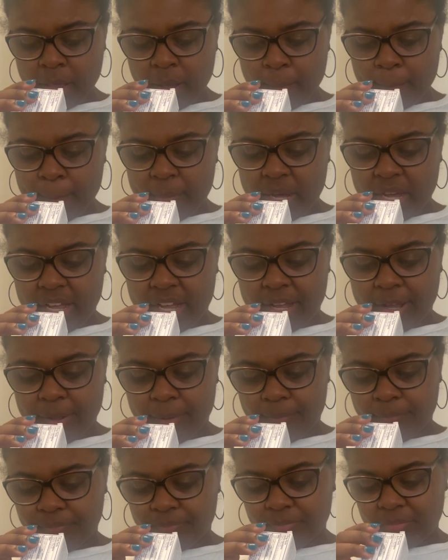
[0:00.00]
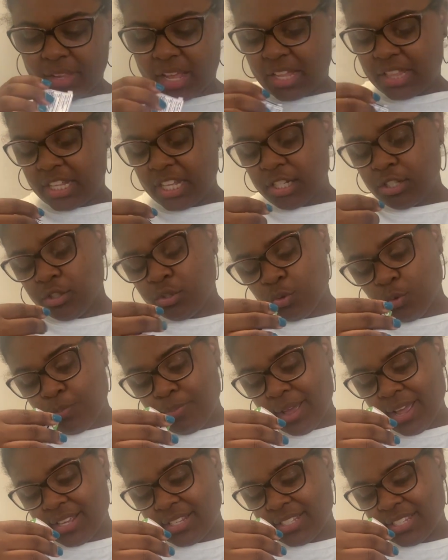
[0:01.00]
but this
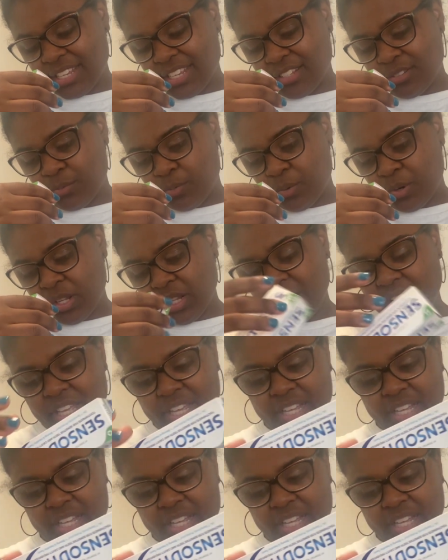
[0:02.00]
toothpaste is really